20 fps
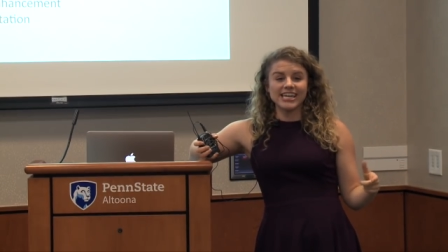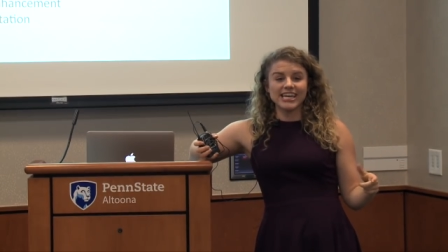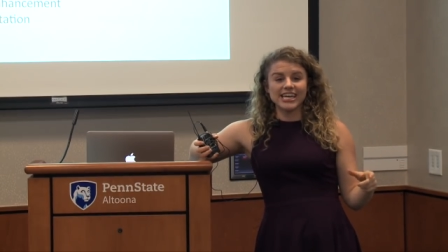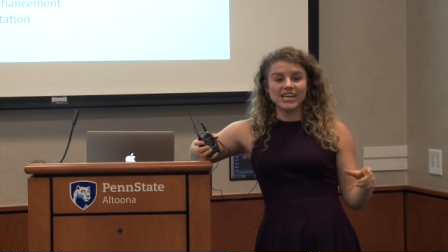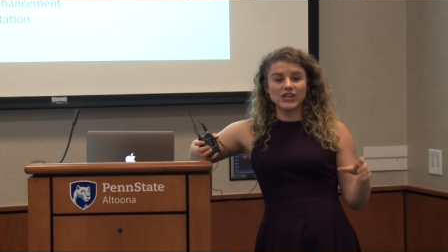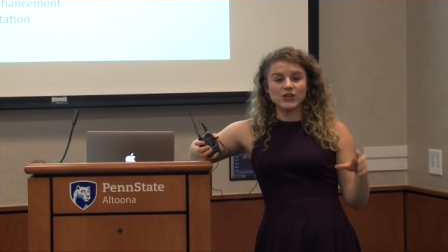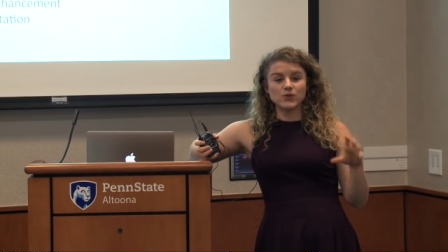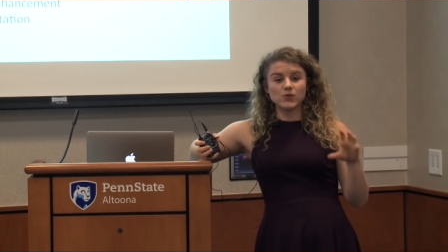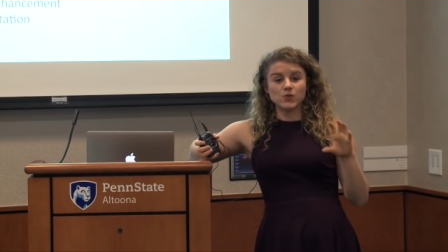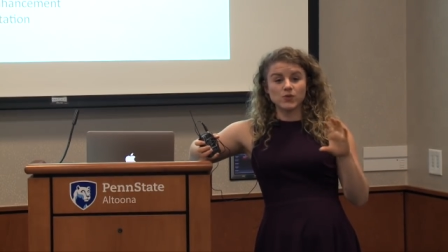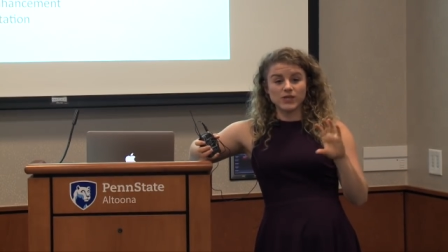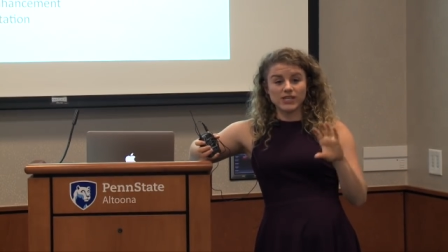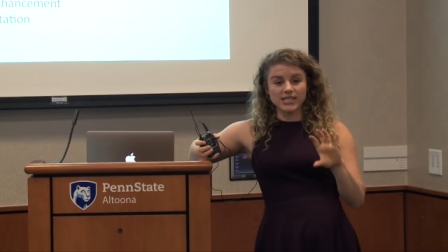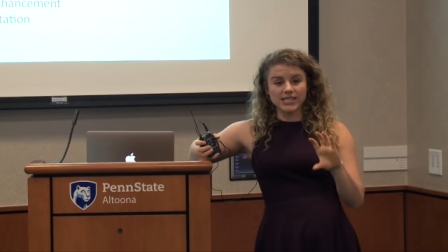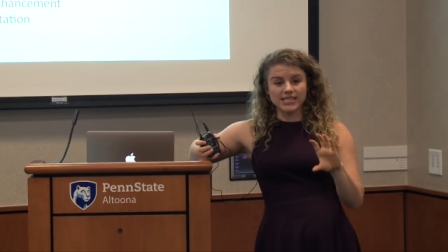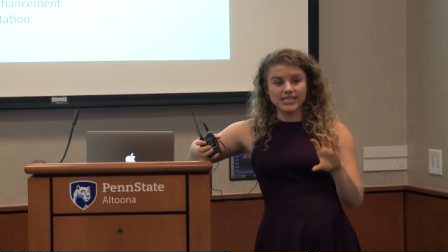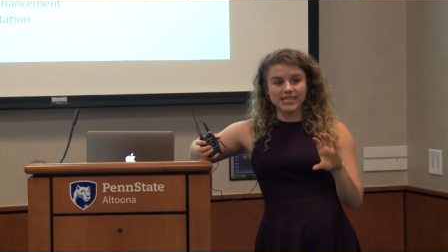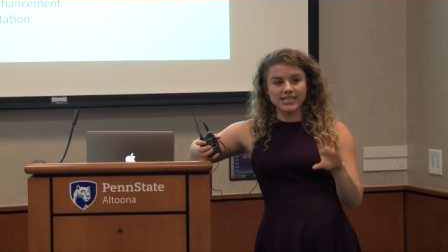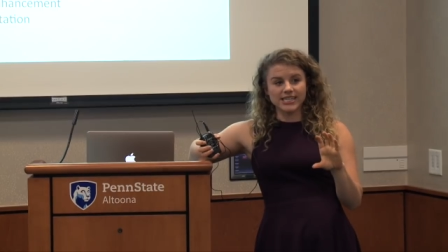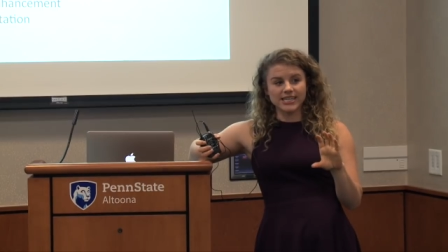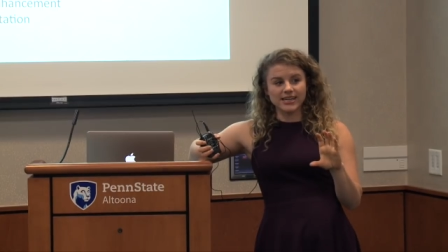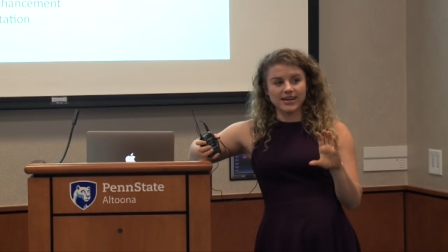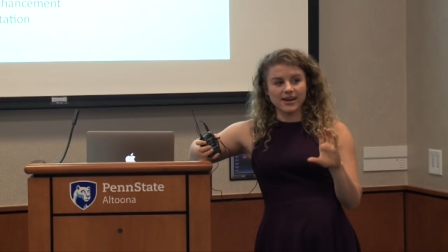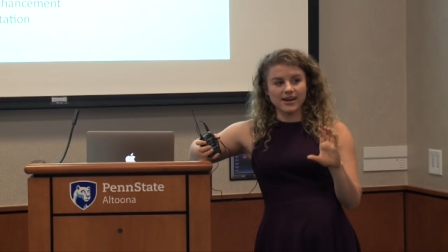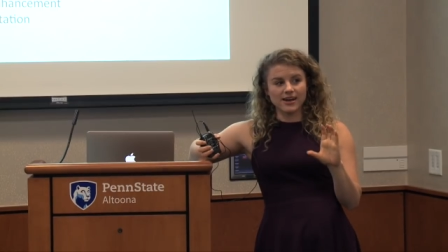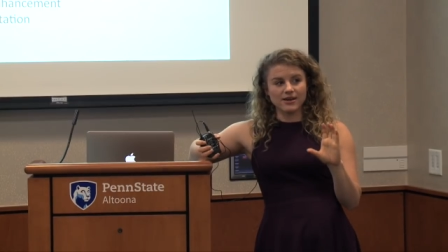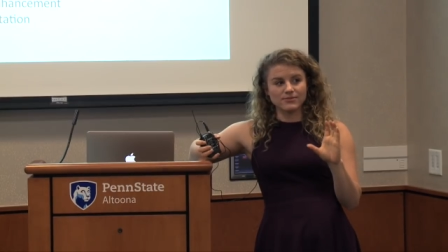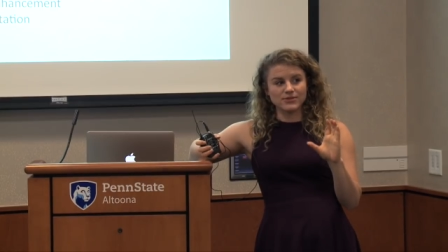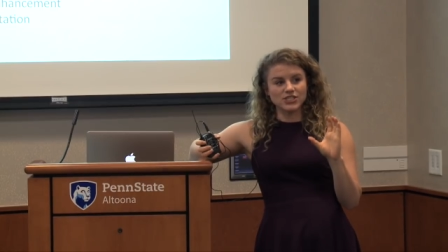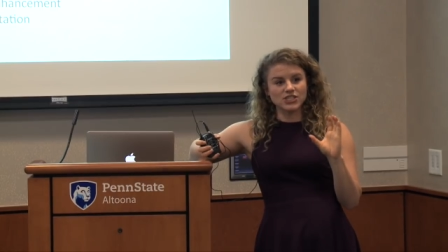in really
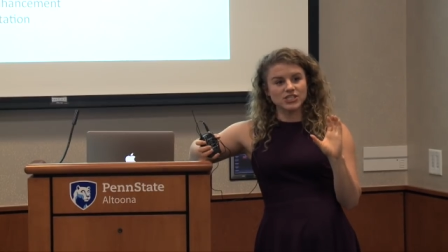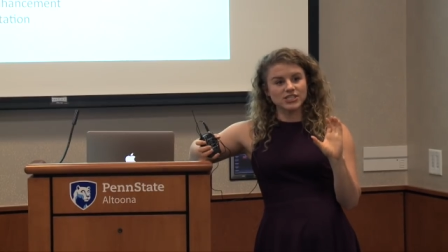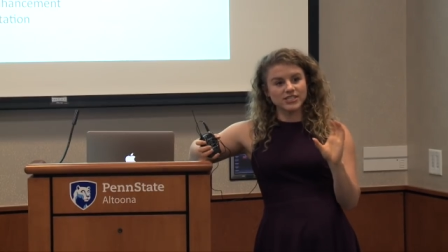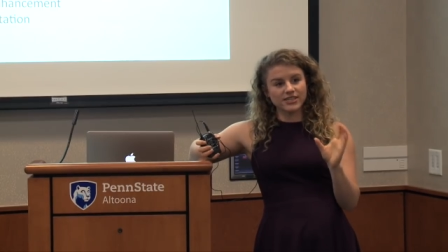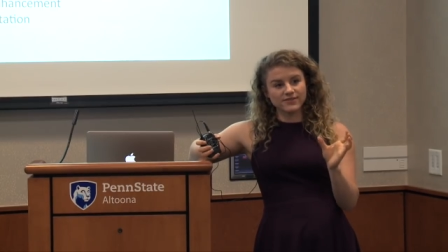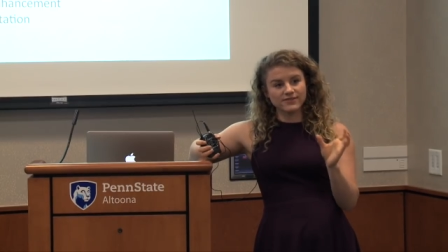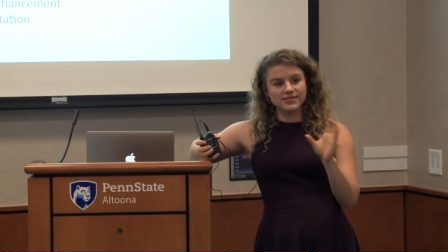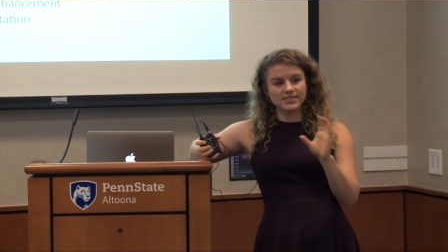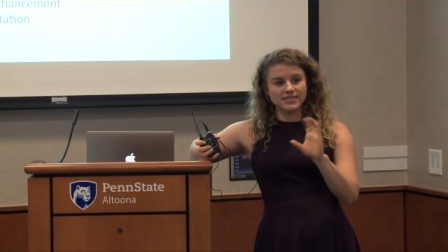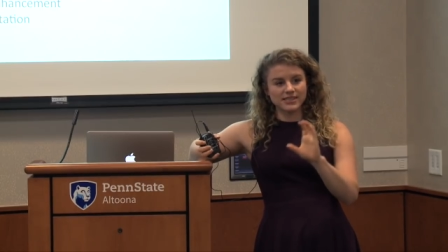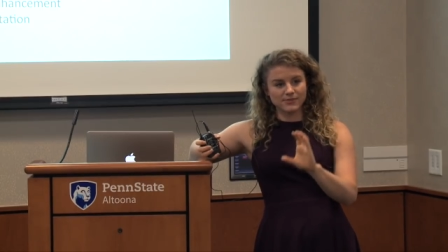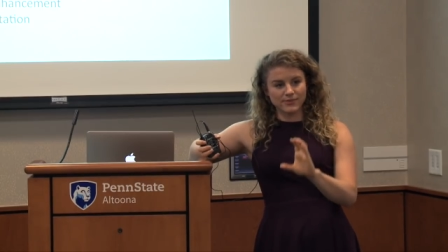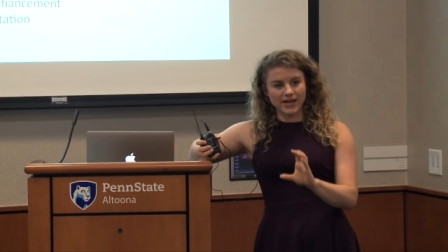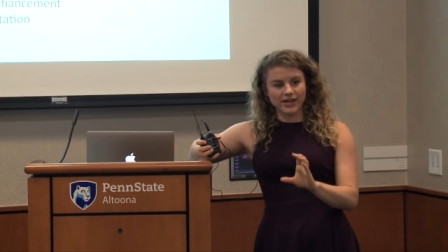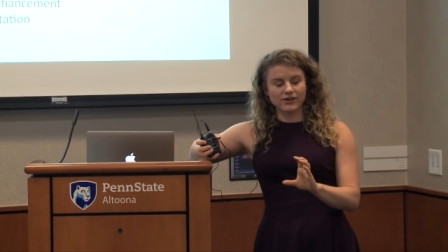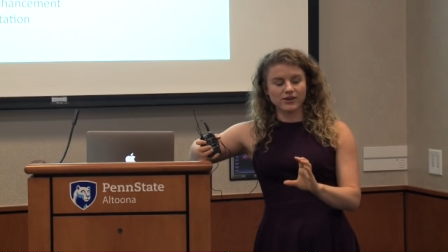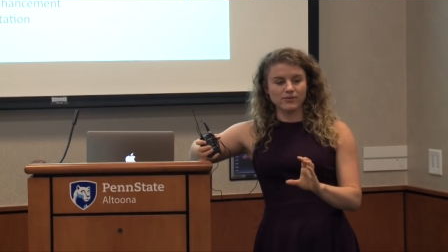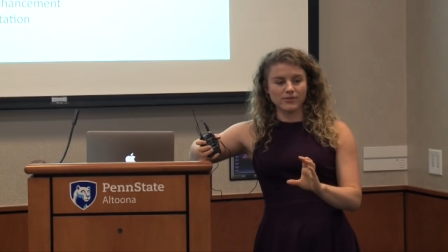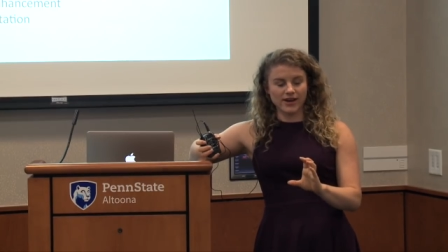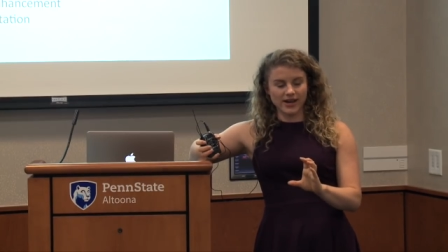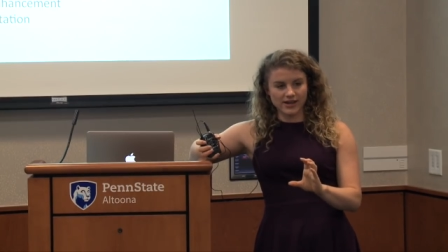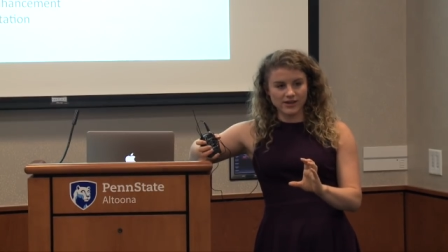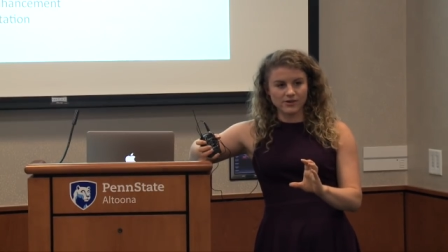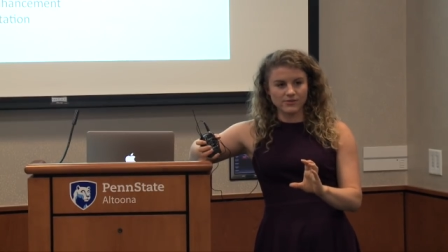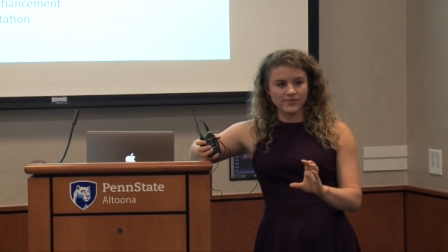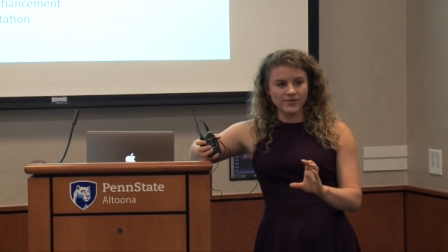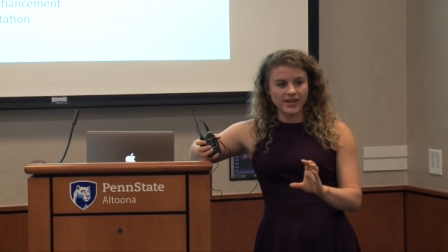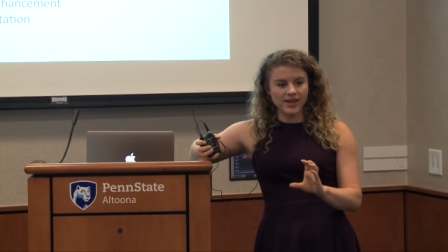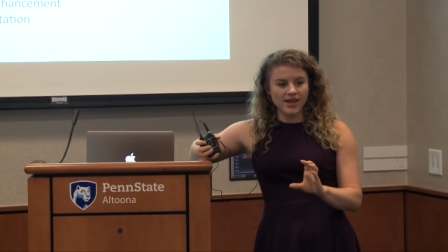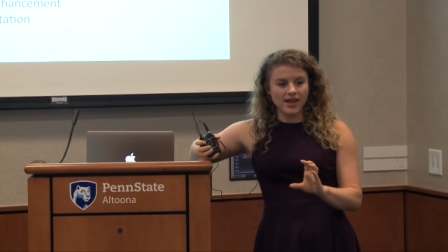shifting the microbiome.